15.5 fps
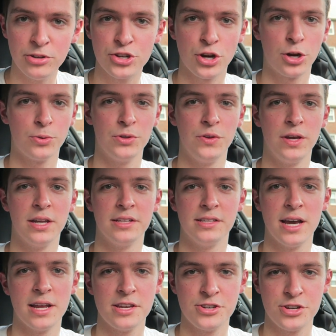shark when you can get a
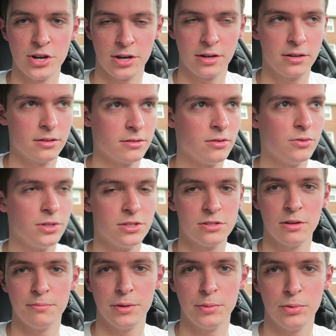daddy shark? Only
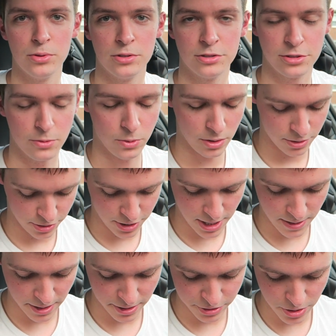some people will
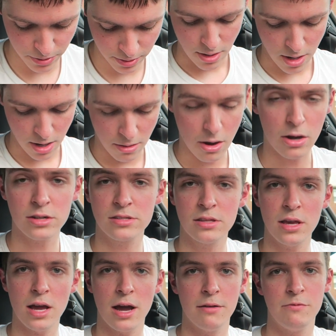understand that joke.
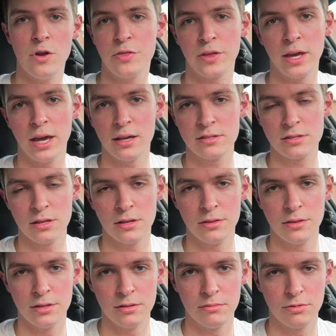Honestly, I have nothing against the
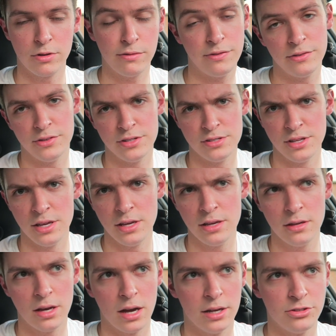
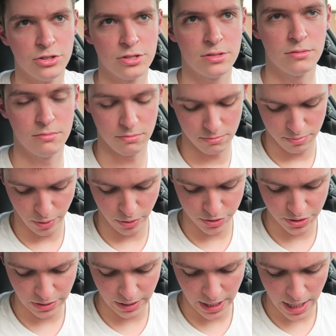350Z. I just,
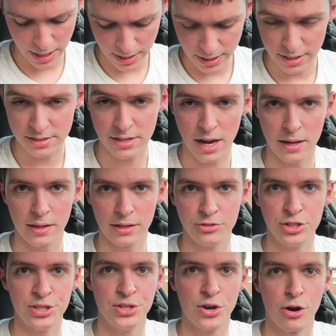personally, I like the Skyline
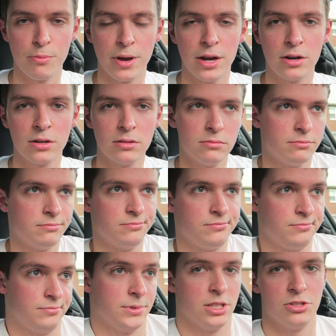GTR better.
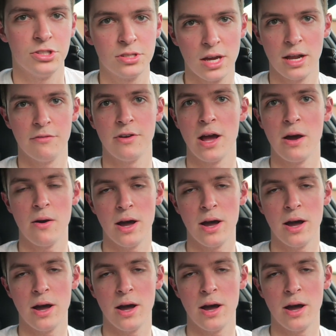That's just kind of how